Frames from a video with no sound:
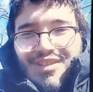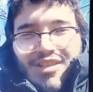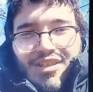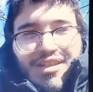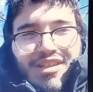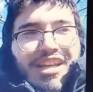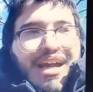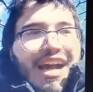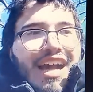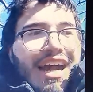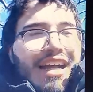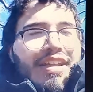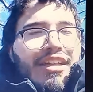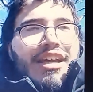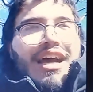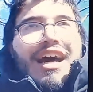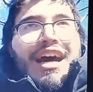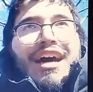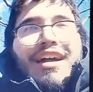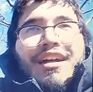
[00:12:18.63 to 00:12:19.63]
Yeah,
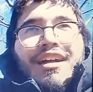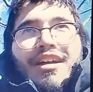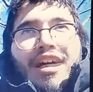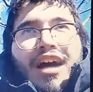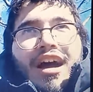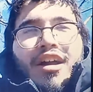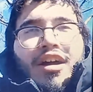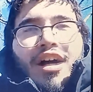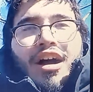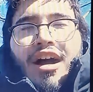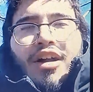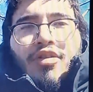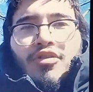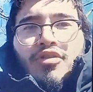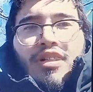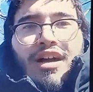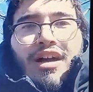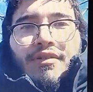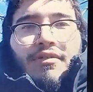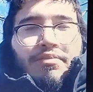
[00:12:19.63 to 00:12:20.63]
yeah. I don't, I
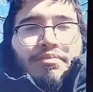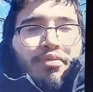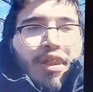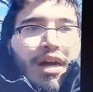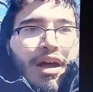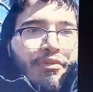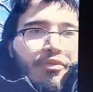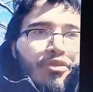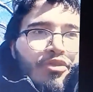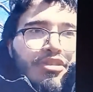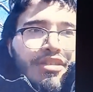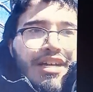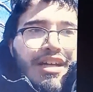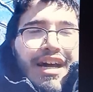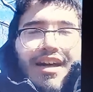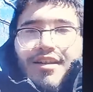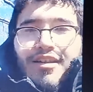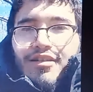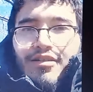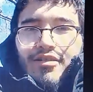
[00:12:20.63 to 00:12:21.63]
don't have a problem with
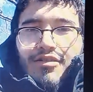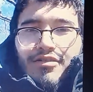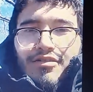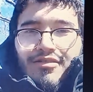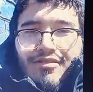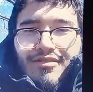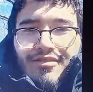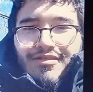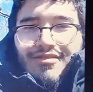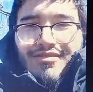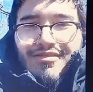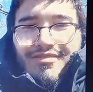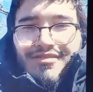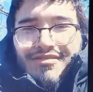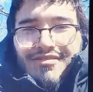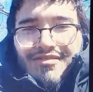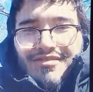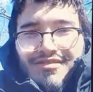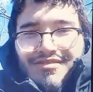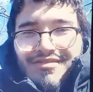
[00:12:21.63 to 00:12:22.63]
that. Yeah.
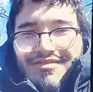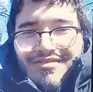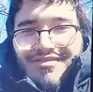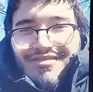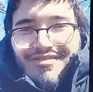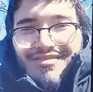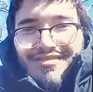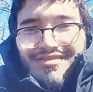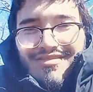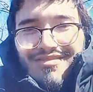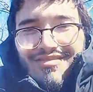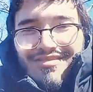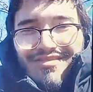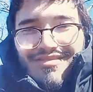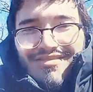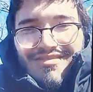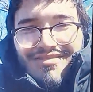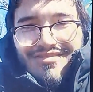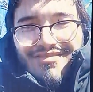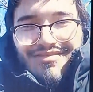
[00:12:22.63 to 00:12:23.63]
Well,
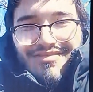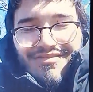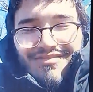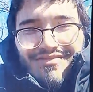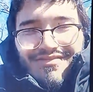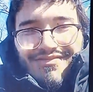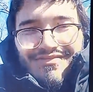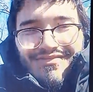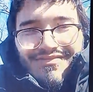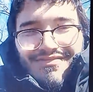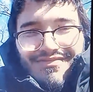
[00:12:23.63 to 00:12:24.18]
l- l- like